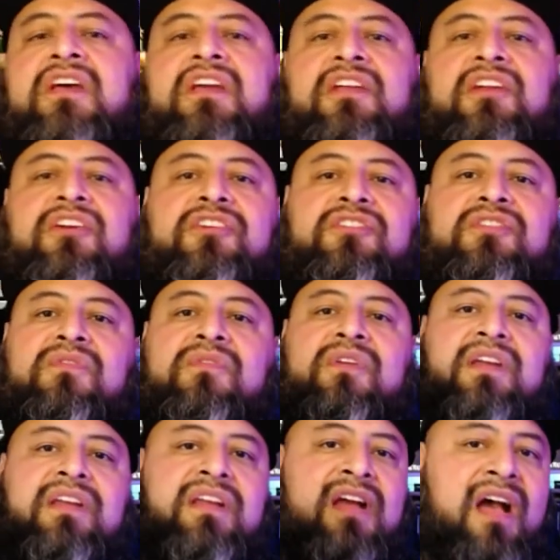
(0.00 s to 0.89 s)
You're
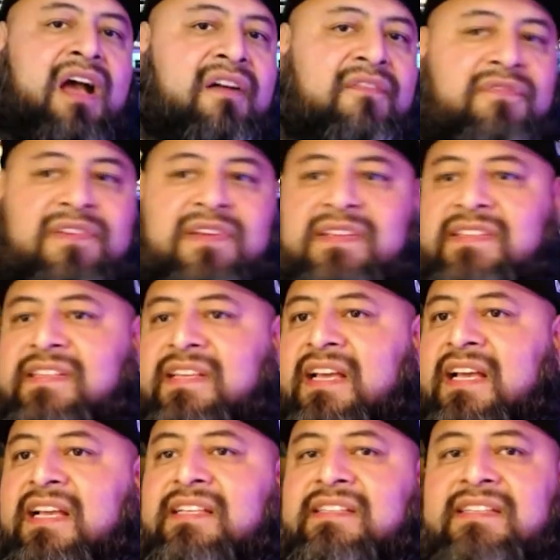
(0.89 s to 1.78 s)
doing
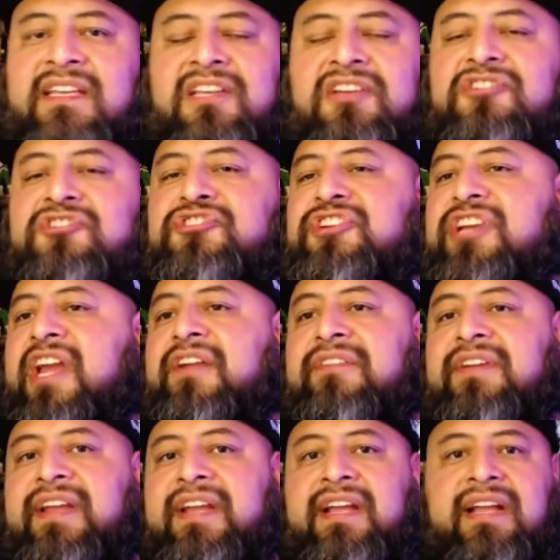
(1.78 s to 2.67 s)
conferences and you're
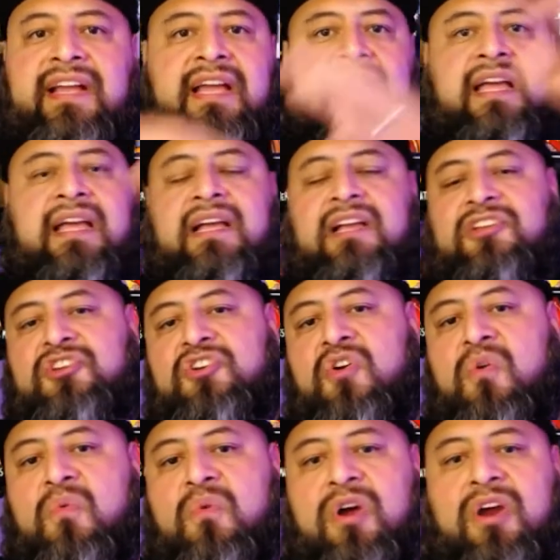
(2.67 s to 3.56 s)
sharing
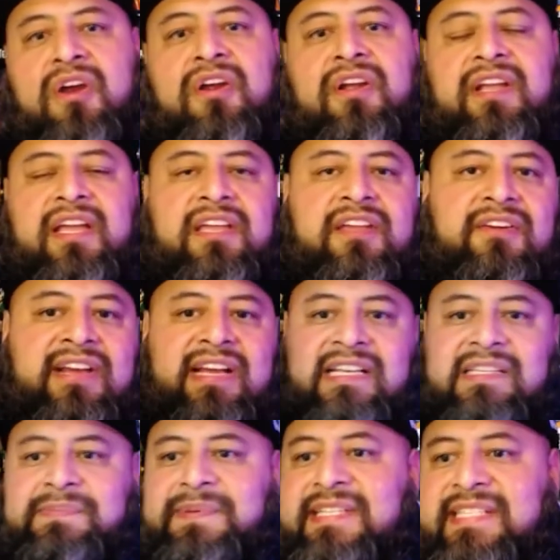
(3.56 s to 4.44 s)
your work and your
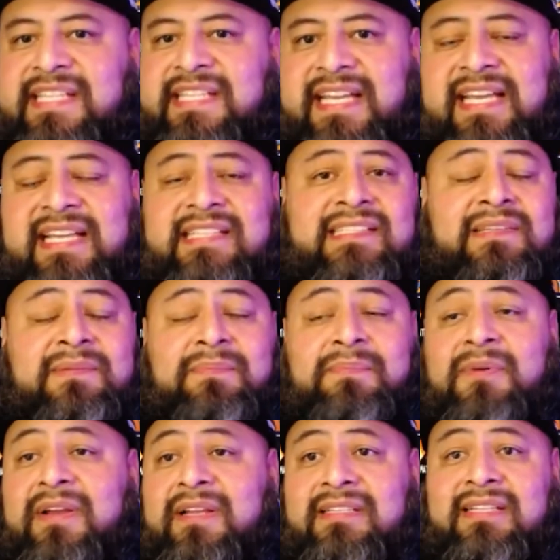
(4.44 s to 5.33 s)
expertise to the
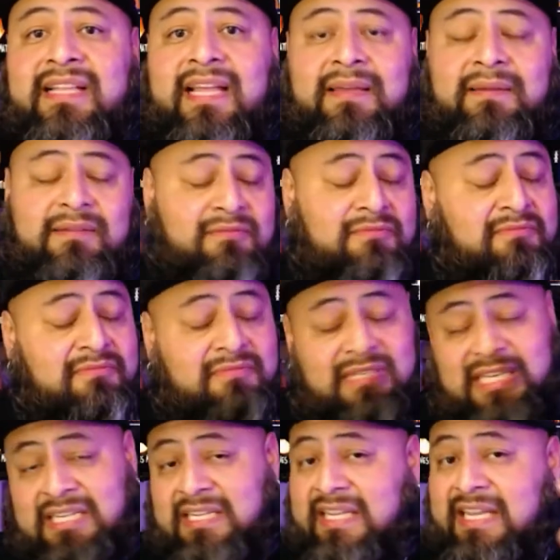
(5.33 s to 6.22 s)
point is like, we
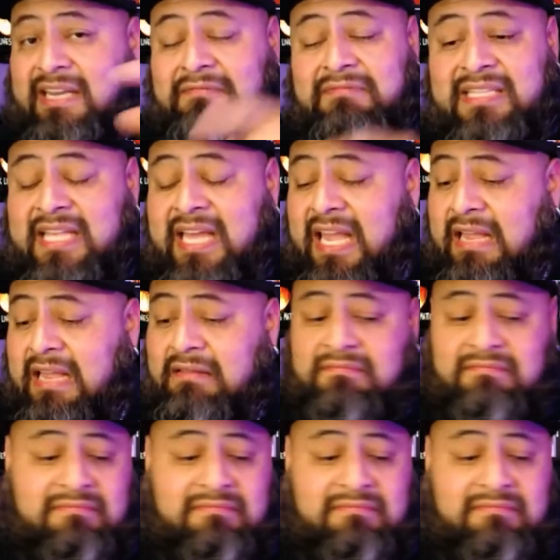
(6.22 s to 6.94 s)
need to get with Dan.